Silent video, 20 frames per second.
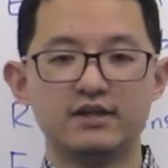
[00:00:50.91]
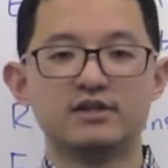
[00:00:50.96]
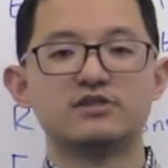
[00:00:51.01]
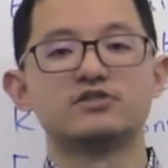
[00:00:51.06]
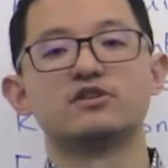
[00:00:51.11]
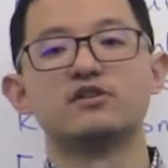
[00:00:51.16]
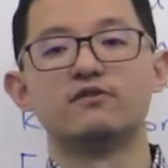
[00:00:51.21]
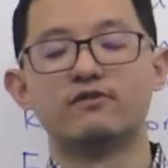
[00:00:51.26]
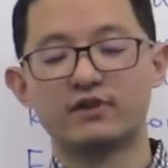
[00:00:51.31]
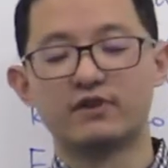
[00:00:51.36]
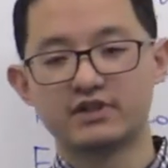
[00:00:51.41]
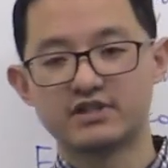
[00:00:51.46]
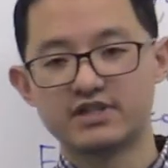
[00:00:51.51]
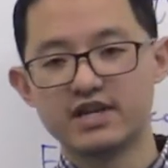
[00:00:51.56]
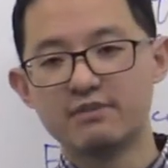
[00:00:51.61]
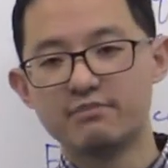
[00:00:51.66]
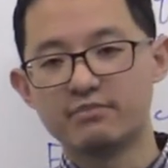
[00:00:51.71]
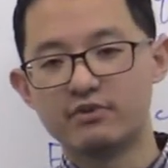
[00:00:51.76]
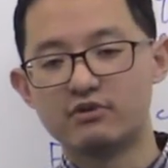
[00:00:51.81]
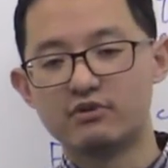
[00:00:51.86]
So for
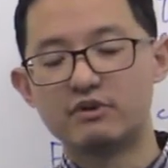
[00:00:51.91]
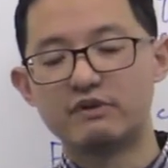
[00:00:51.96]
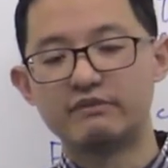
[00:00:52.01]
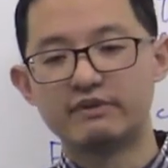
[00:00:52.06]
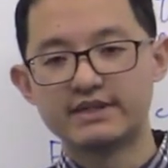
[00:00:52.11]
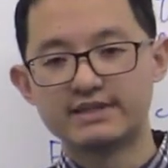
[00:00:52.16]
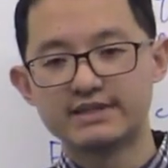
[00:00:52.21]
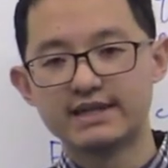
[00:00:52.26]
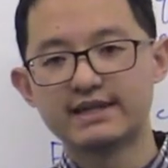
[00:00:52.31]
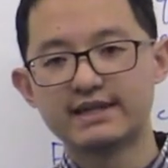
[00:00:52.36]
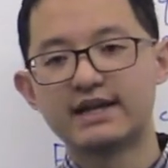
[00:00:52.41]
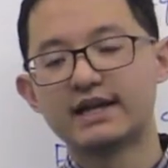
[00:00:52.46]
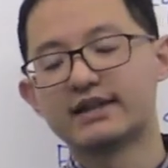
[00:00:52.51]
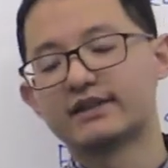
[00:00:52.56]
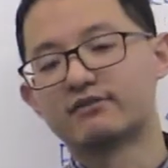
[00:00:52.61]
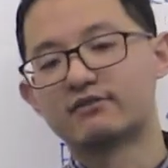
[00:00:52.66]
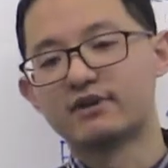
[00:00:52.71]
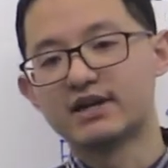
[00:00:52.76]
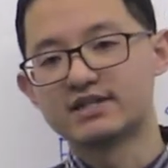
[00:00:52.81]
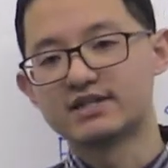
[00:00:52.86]
example, when we say
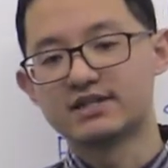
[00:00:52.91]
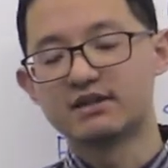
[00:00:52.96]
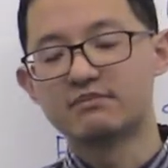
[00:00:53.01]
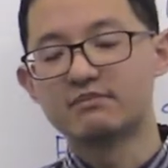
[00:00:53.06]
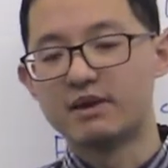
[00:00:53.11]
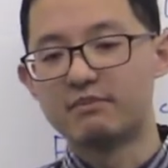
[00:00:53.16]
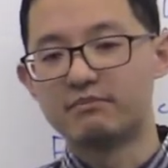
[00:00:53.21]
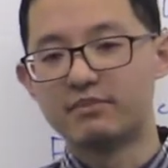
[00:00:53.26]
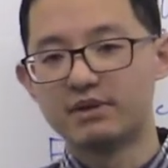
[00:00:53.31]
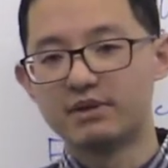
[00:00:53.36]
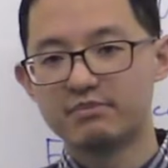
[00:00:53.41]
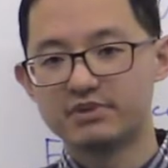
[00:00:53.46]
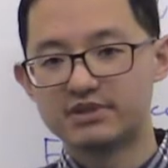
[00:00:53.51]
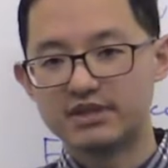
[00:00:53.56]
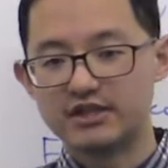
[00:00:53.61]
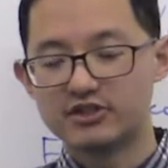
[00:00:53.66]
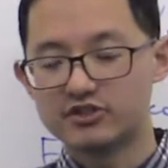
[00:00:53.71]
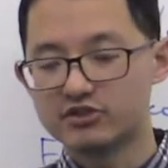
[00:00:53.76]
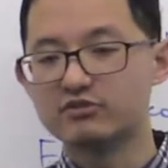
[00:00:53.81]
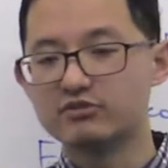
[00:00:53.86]
that the resting membrane
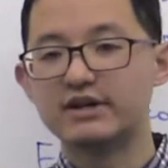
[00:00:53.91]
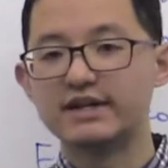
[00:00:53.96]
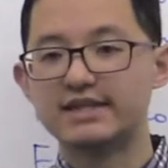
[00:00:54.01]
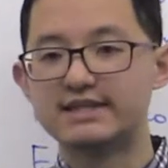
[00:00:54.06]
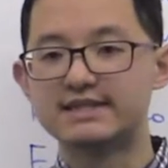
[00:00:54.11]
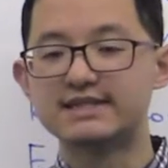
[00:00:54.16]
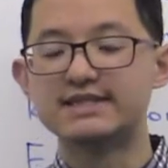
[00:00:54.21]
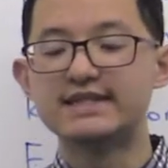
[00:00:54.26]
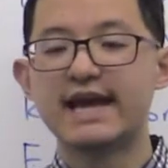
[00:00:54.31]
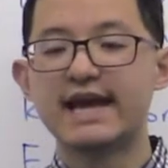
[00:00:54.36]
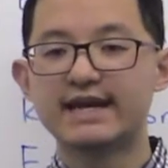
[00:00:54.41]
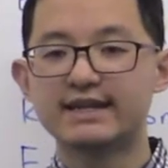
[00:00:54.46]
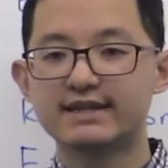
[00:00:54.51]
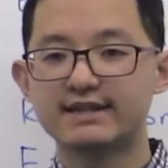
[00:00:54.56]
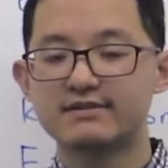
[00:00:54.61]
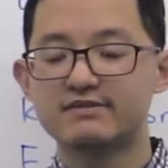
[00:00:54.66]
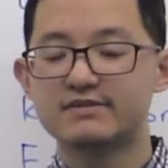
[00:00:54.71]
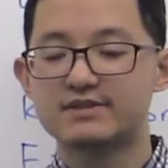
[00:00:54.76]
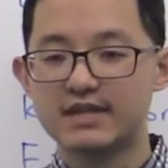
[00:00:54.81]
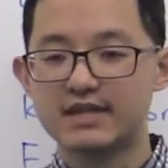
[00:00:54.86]
potential is
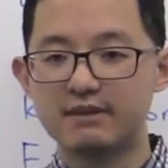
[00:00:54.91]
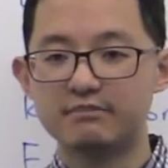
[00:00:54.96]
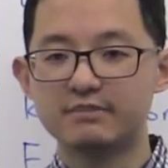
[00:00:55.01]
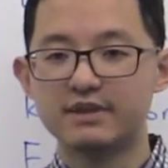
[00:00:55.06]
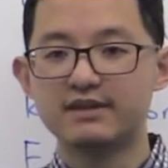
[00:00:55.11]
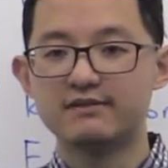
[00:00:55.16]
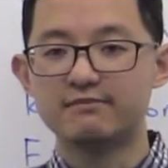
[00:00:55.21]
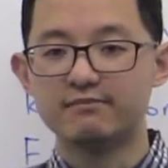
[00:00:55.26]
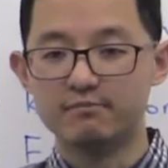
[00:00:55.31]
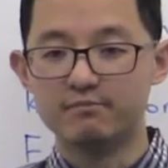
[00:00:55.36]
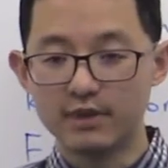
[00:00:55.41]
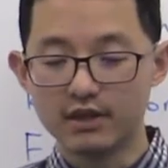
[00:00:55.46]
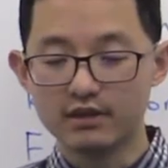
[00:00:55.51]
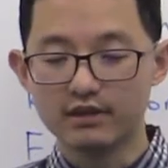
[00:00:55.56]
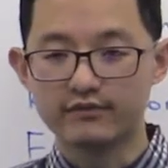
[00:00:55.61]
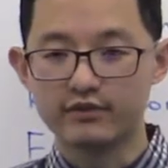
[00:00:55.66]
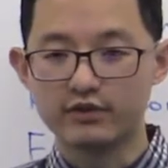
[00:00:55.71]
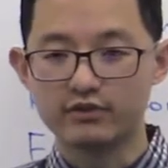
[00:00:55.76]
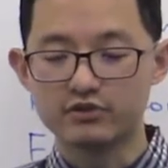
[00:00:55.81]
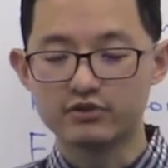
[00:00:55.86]
negative 70
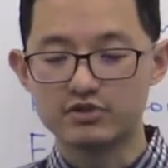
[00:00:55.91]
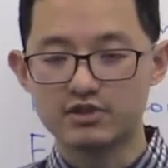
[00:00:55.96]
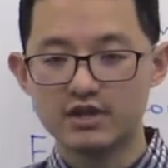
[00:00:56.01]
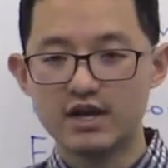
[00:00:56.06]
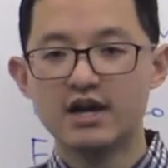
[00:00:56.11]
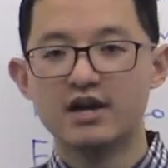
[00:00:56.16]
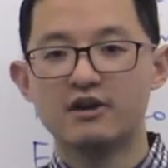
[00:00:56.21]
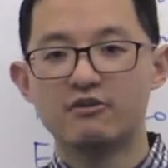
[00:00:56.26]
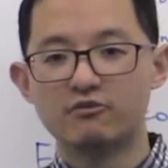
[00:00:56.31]
millivolts,